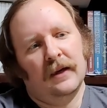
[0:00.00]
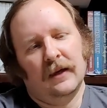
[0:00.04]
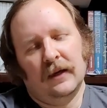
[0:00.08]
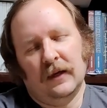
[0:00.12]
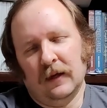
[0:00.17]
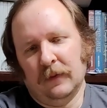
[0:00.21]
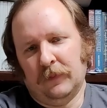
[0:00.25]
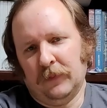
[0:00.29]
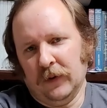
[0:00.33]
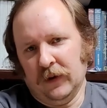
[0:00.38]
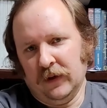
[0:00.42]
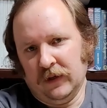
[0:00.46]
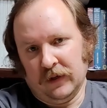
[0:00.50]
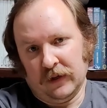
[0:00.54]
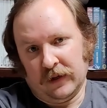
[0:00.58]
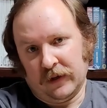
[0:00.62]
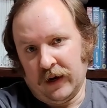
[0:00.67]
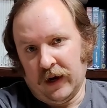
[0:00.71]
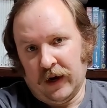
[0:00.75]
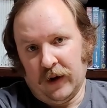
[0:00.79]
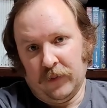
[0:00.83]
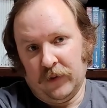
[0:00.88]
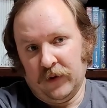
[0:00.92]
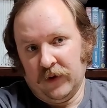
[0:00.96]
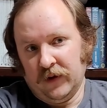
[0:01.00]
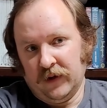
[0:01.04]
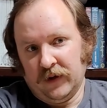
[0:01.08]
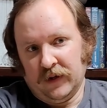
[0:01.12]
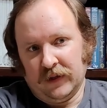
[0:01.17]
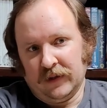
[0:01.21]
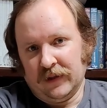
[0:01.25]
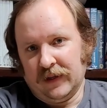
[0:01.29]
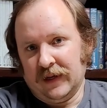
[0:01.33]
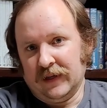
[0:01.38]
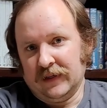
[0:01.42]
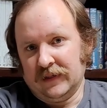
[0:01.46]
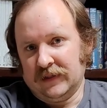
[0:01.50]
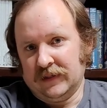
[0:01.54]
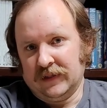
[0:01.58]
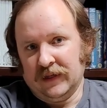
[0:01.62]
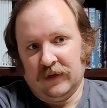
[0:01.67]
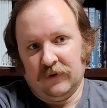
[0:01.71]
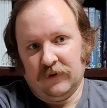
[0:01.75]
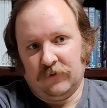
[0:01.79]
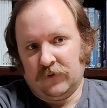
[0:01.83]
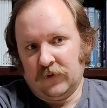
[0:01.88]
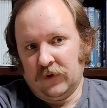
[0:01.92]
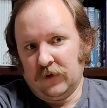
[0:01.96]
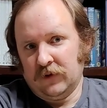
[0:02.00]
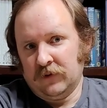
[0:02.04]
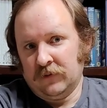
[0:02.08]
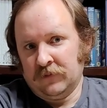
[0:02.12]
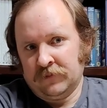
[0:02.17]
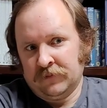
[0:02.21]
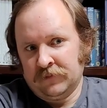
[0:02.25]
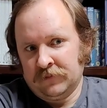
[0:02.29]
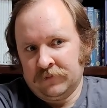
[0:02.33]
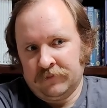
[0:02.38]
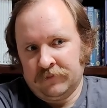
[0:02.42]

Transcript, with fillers: you put in a cupboard and let sit for